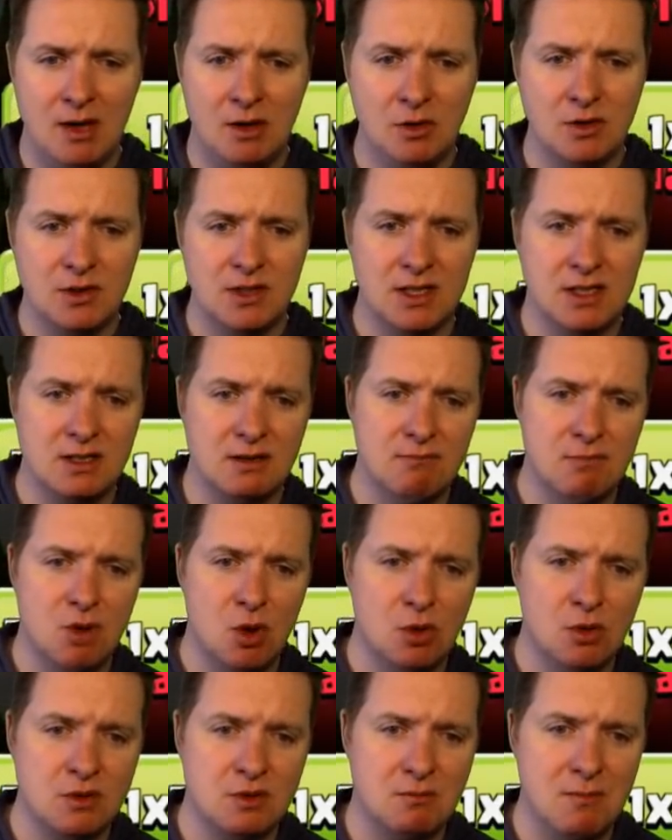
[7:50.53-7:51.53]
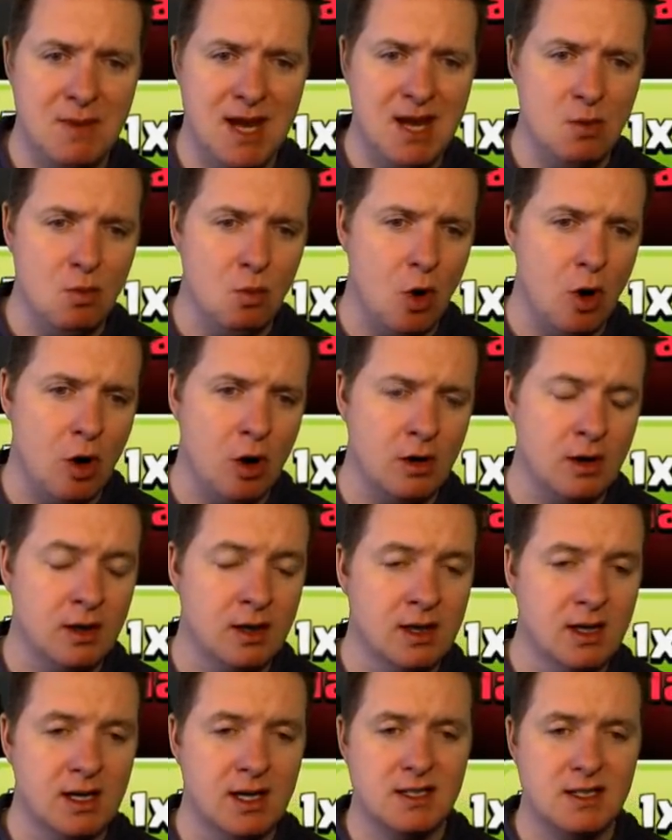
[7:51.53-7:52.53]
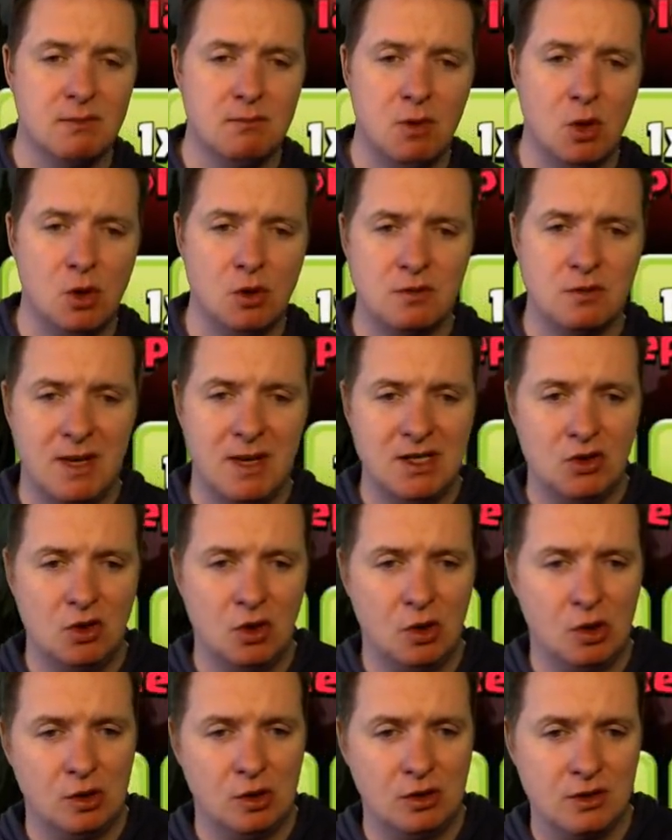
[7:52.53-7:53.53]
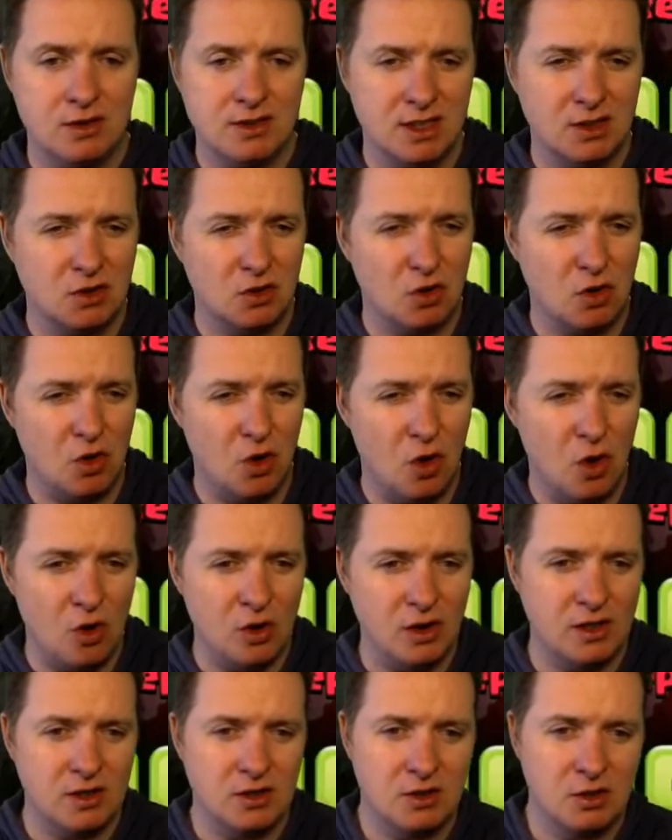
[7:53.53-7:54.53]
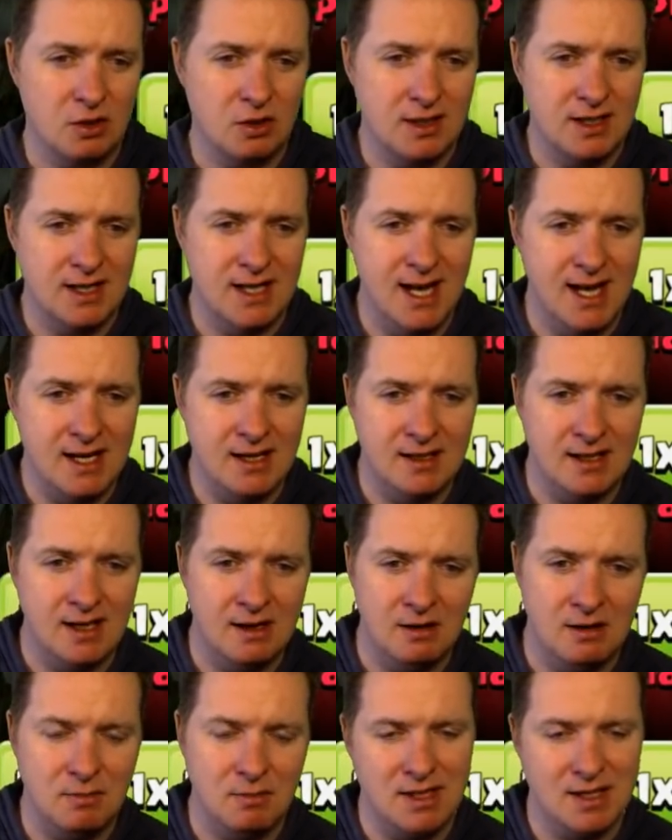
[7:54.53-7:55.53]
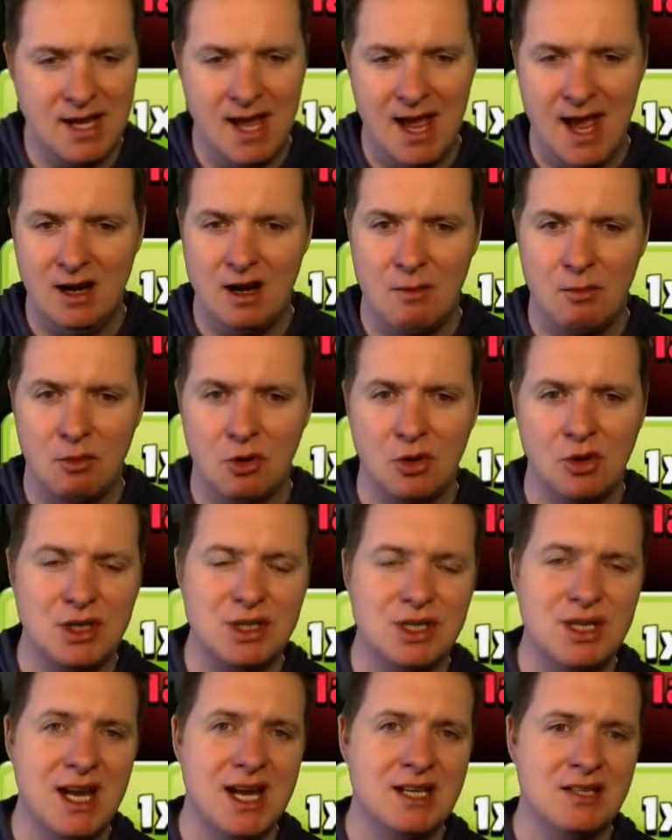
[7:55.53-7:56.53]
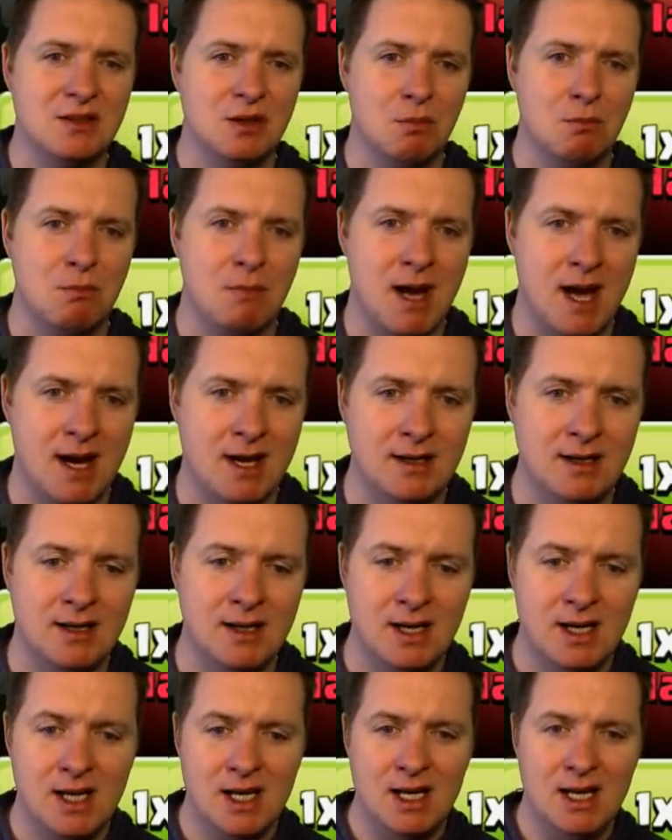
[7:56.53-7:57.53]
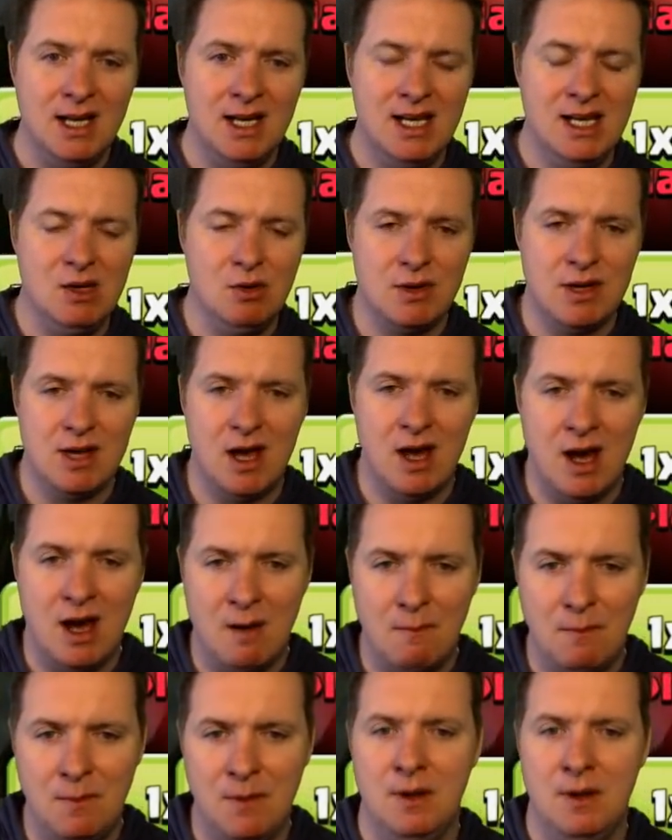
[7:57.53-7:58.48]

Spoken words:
It looks like some bowlers may walk, and some bowlers may turn. It looks like they're all going to turn and head in there, but nah, a couple are going to change their mind. Healed up